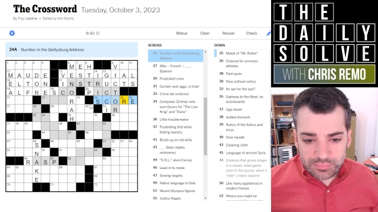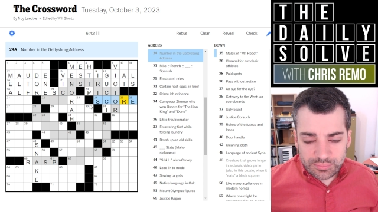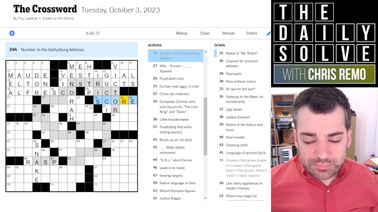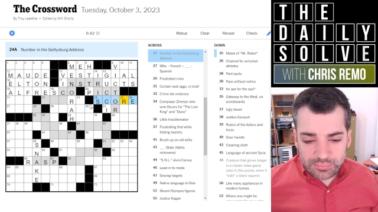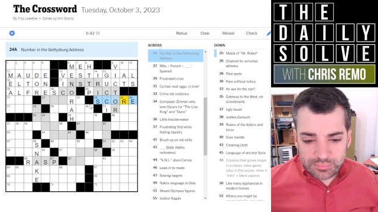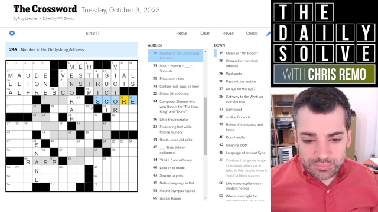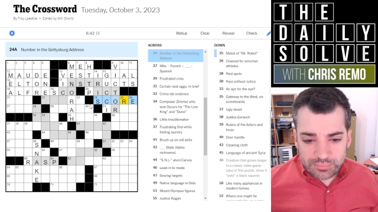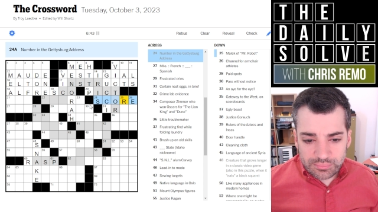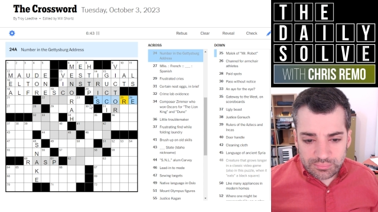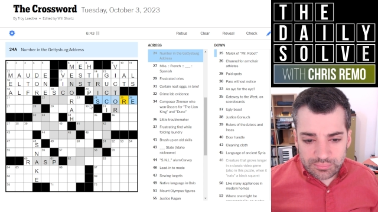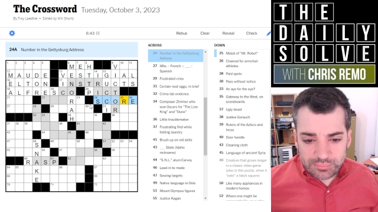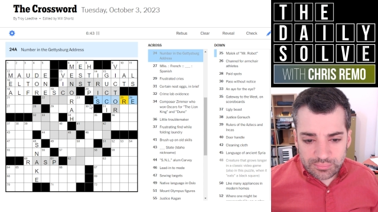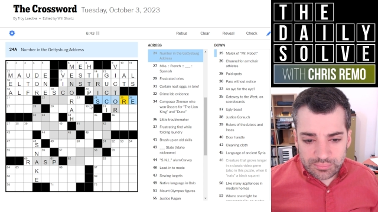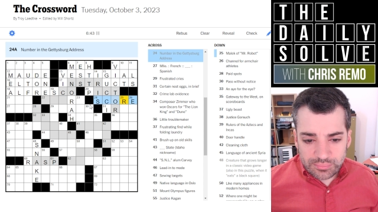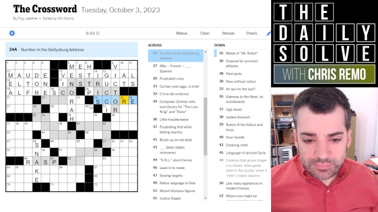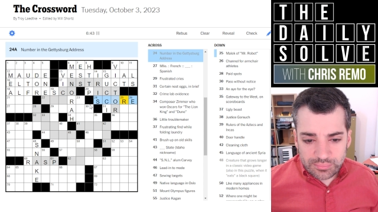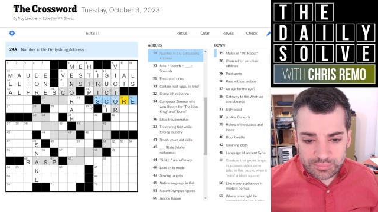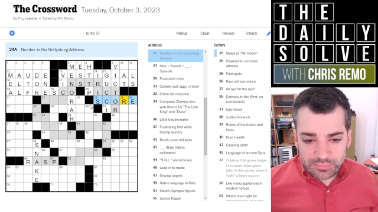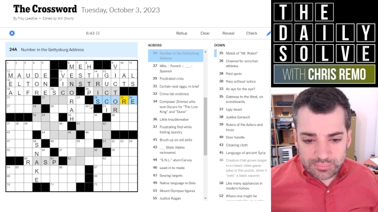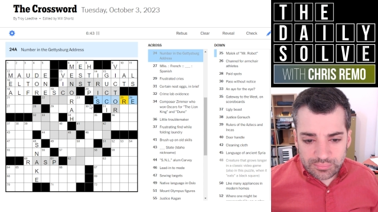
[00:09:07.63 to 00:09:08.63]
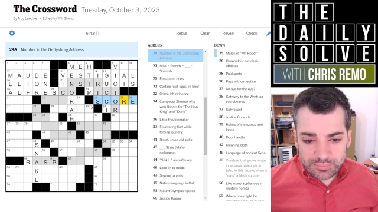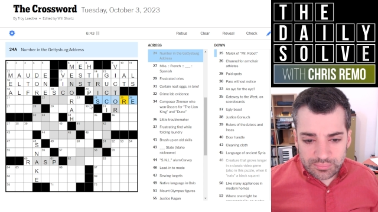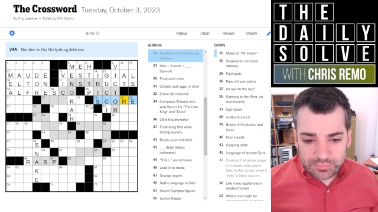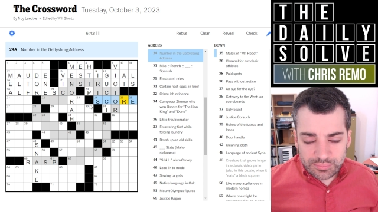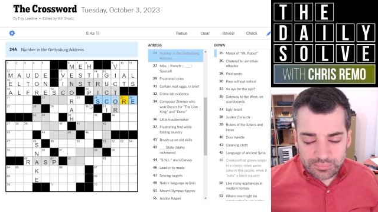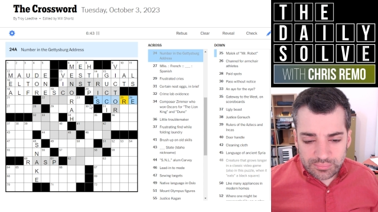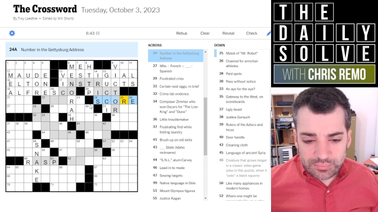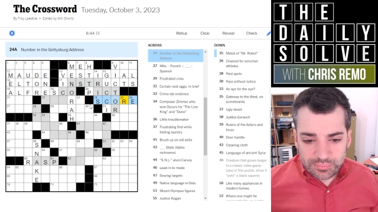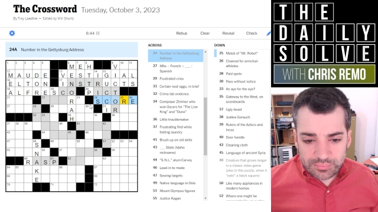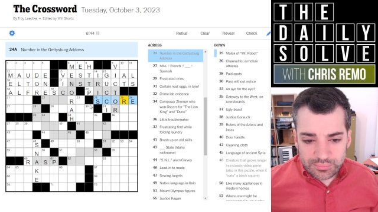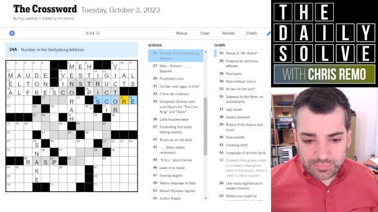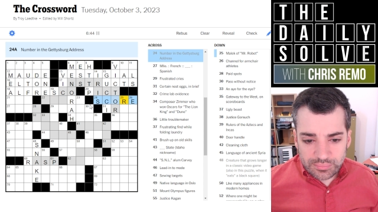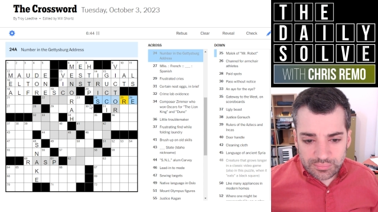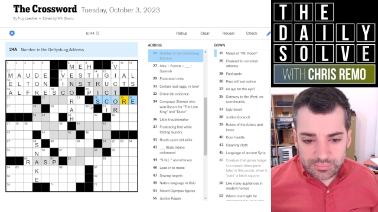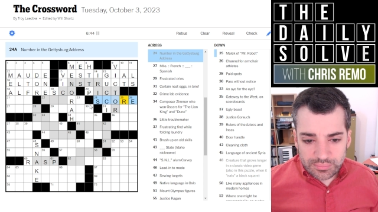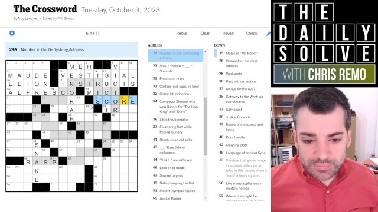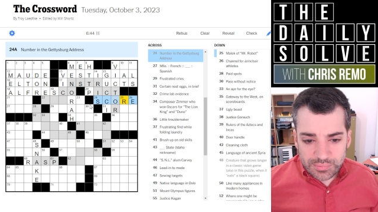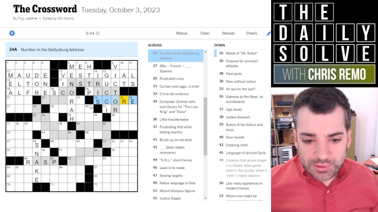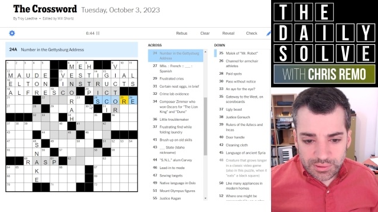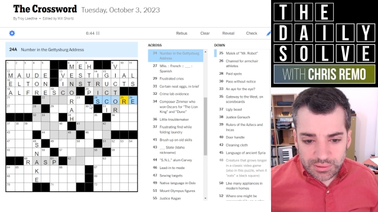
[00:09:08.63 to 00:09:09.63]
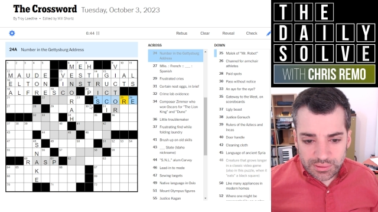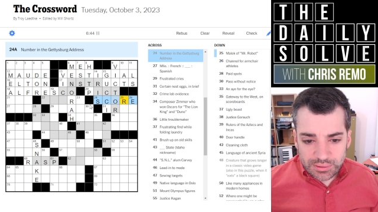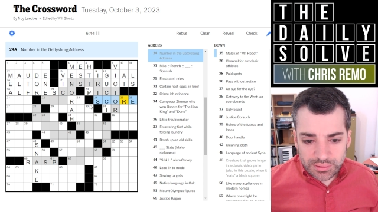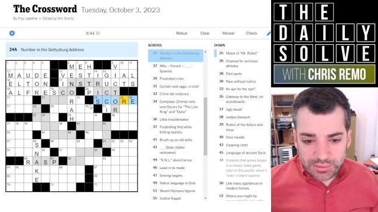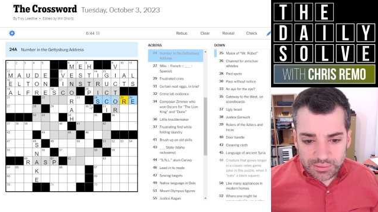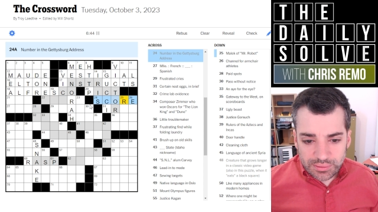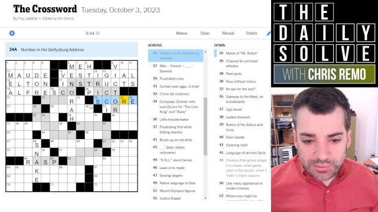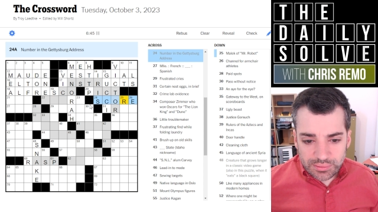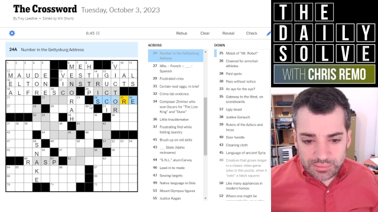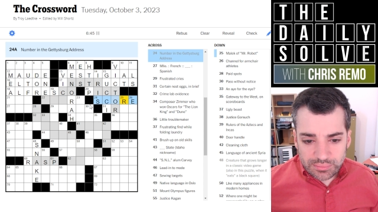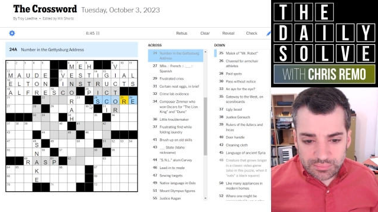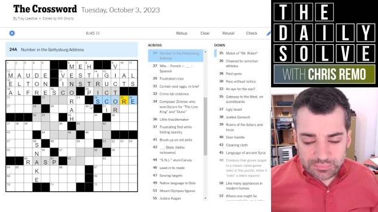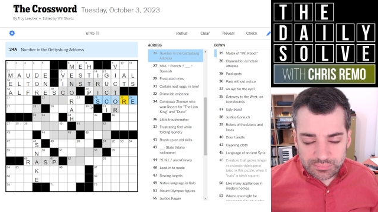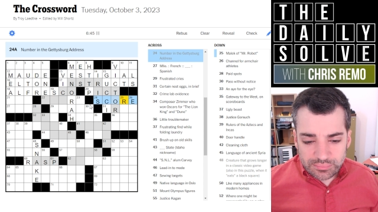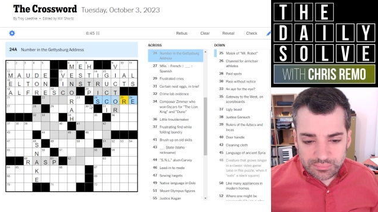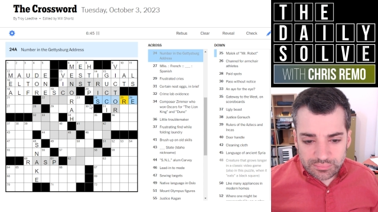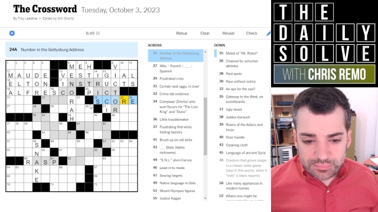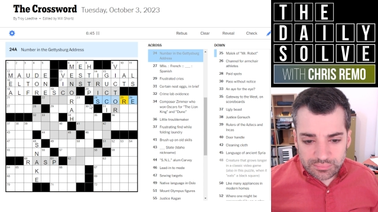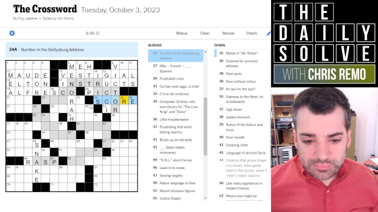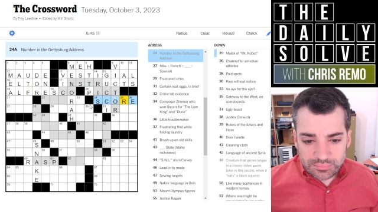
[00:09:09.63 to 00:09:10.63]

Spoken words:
[no speech]